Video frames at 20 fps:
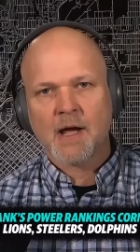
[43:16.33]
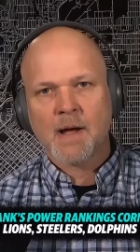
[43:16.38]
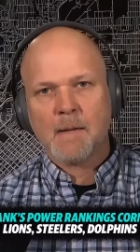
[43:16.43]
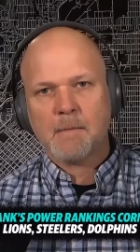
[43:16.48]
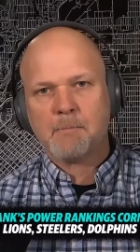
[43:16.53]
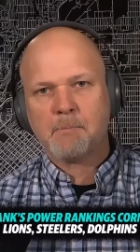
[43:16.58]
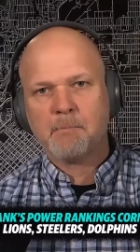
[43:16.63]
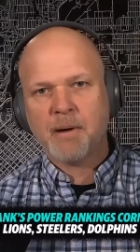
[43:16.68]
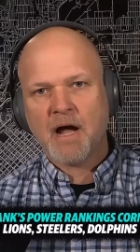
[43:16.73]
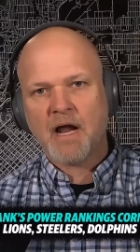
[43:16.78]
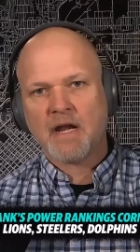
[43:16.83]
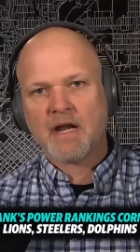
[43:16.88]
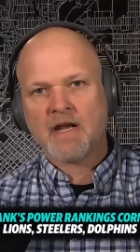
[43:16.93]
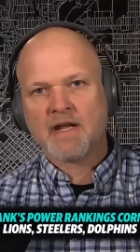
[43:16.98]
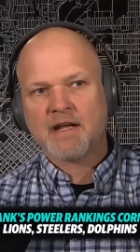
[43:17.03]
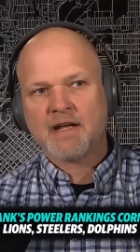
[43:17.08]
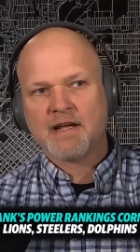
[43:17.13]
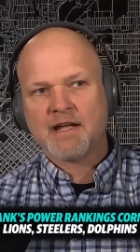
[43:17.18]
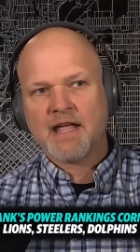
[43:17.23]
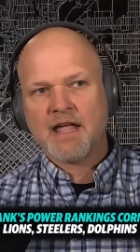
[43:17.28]
But
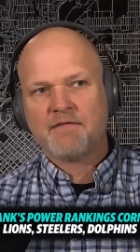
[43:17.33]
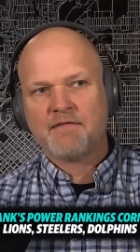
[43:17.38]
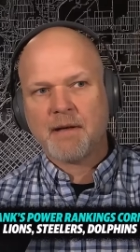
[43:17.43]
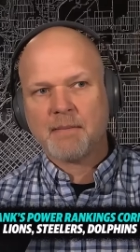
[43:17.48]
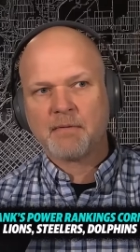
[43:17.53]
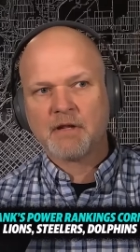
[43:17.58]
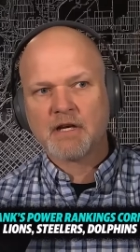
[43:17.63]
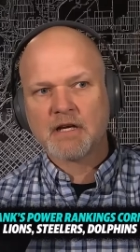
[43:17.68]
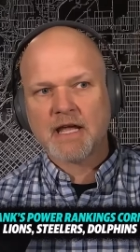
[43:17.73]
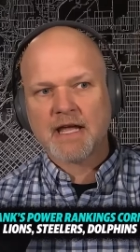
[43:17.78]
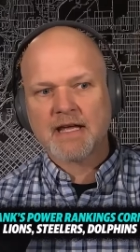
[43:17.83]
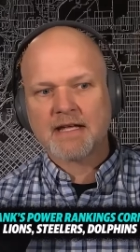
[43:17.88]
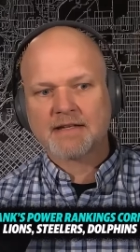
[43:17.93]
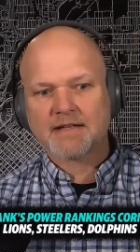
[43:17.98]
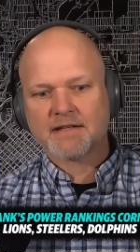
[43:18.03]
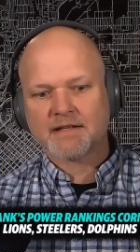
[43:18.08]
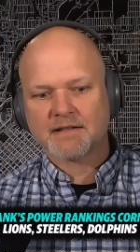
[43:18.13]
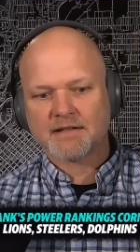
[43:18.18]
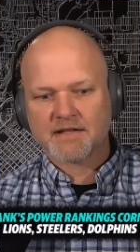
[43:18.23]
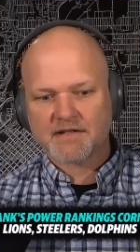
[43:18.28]
if I'm looking at
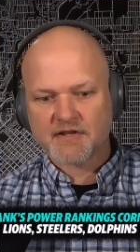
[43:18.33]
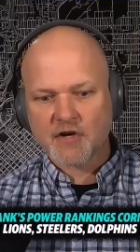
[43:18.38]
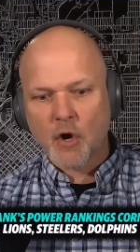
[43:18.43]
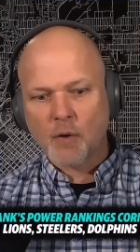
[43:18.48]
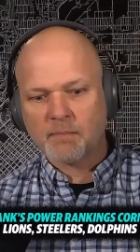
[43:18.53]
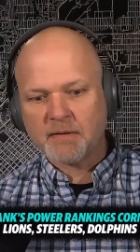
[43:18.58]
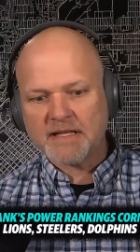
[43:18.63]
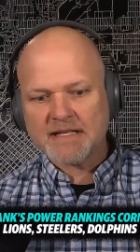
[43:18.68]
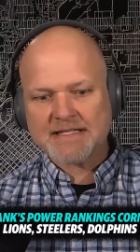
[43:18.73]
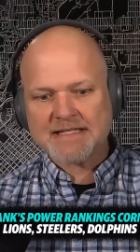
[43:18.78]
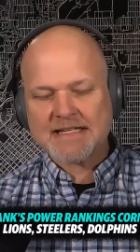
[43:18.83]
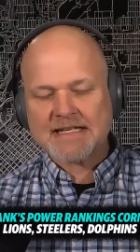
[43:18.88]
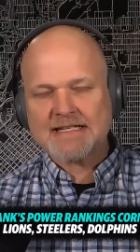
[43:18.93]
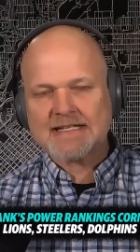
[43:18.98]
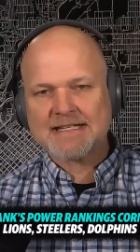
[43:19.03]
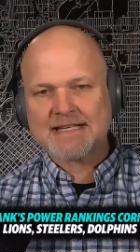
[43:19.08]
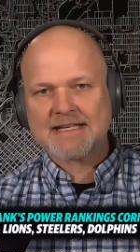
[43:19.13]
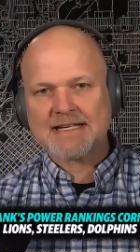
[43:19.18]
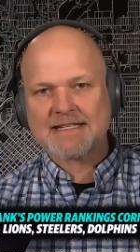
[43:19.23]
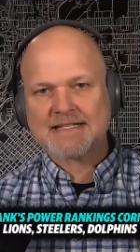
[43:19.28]
the, the scope of the
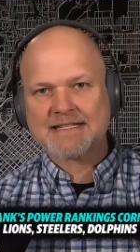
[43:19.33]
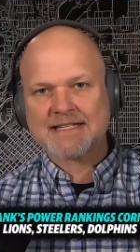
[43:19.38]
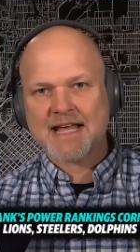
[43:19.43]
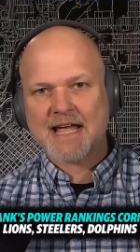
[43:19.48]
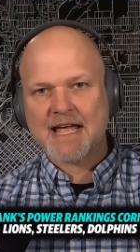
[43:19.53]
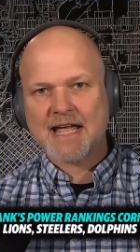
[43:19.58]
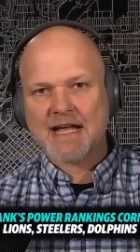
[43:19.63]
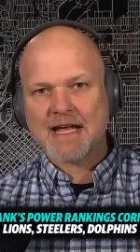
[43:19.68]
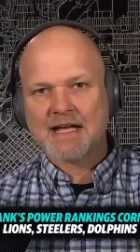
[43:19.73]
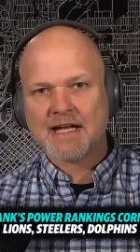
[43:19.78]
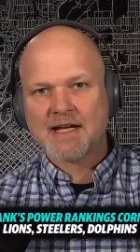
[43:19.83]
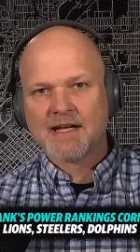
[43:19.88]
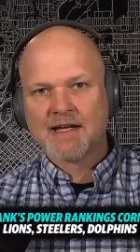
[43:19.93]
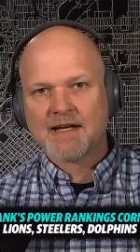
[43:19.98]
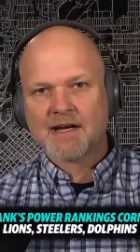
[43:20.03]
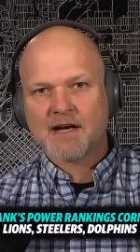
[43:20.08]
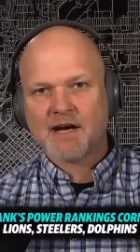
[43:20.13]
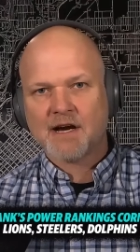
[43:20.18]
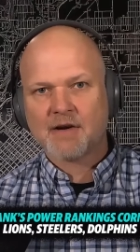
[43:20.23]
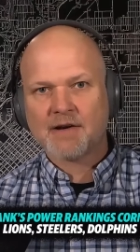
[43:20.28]
season and saying,
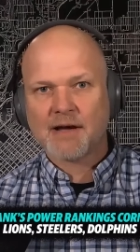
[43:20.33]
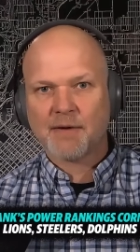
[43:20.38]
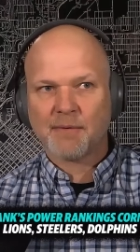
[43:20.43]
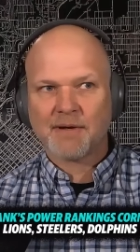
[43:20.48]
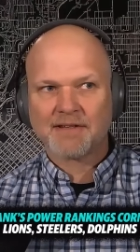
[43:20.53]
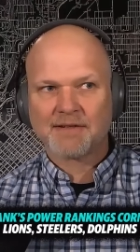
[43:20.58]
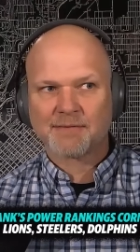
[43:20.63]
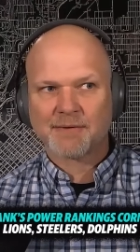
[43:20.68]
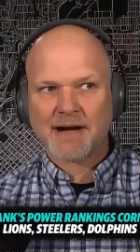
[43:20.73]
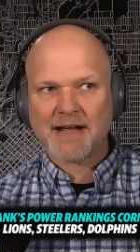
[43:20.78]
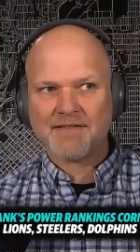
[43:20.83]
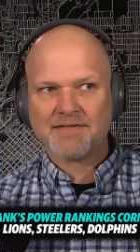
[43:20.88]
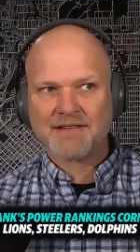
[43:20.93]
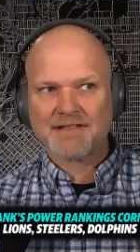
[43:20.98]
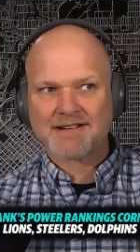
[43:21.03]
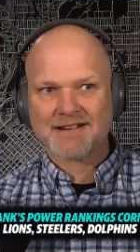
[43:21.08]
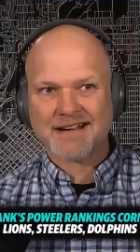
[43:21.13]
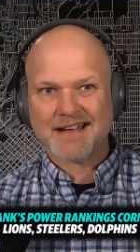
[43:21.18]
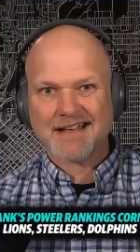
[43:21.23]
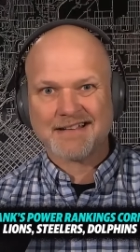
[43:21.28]
okay, well, the Ravens
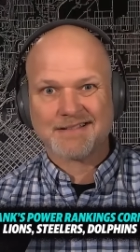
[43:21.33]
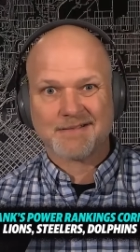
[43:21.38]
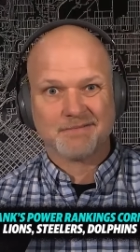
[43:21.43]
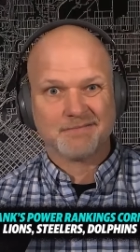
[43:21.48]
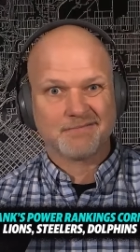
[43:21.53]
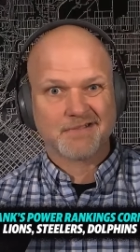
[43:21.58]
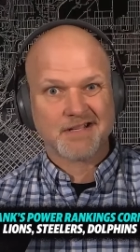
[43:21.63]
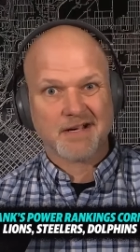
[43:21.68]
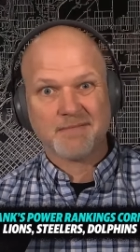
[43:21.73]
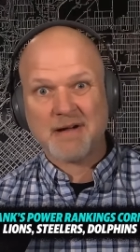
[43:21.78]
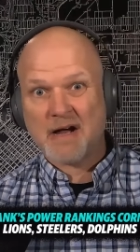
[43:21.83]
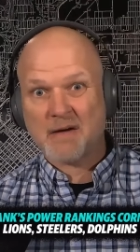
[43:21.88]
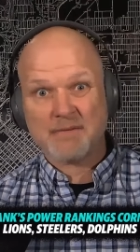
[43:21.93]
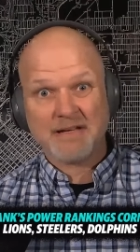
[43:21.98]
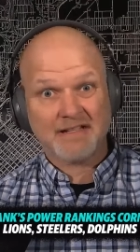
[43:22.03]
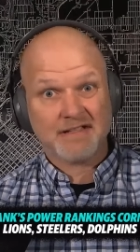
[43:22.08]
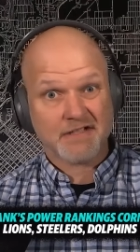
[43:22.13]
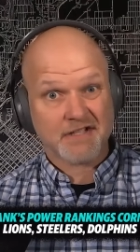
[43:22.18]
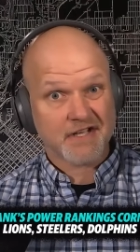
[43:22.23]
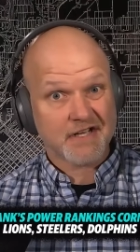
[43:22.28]
are going to have to somehow
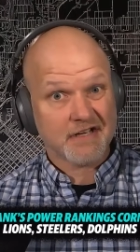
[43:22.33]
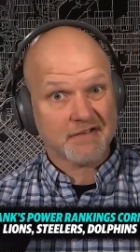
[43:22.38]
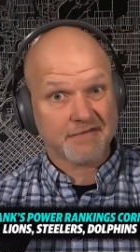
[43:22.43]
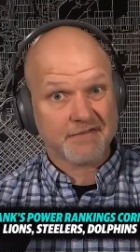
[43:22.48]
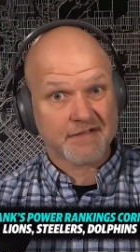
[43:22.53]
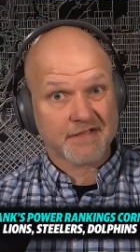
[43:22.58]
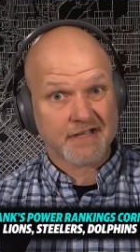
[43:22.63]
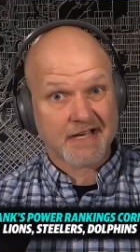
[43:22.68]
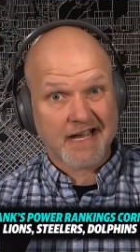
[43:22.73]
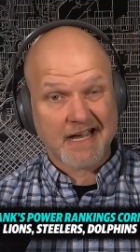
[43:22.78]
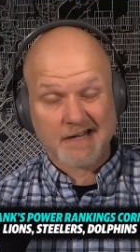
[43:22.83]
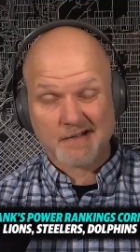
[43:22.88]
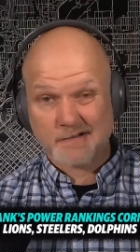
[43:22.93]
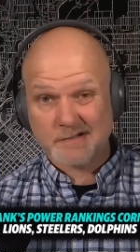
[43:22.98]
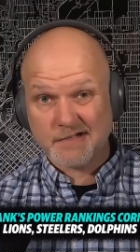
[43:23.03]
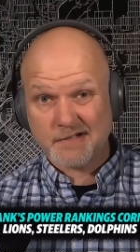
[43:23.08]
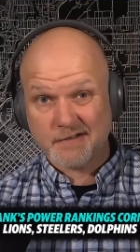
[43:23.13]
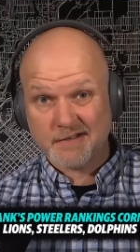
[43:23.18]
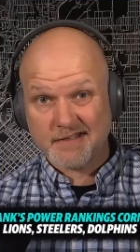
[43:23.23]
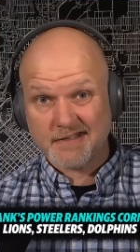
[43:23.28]
beat the Chiefs, I
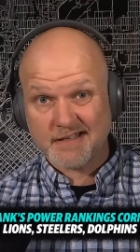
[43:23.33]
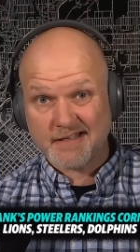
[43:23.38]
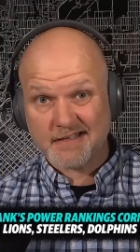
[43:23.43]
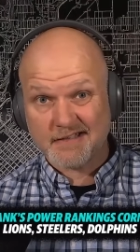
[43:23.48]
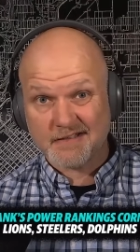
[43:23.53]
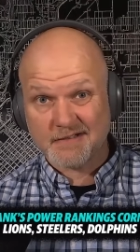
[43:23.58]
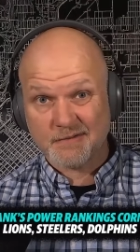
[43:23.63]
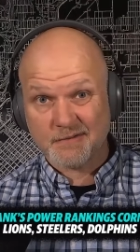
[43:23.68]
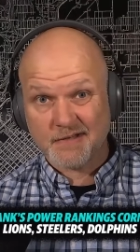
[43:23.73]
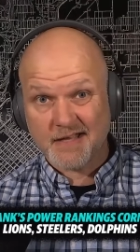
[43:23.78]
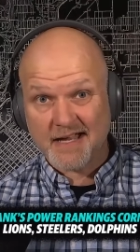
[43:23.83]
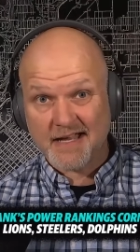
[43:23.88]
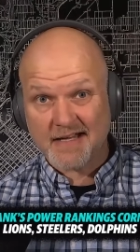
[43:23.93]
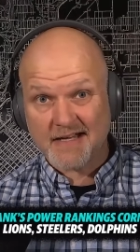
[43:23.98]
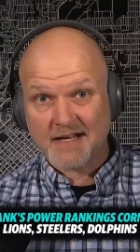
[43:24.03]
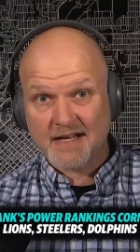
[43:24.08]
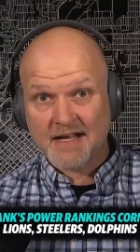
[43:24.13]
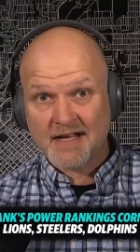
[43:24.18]
don't know that they could do that.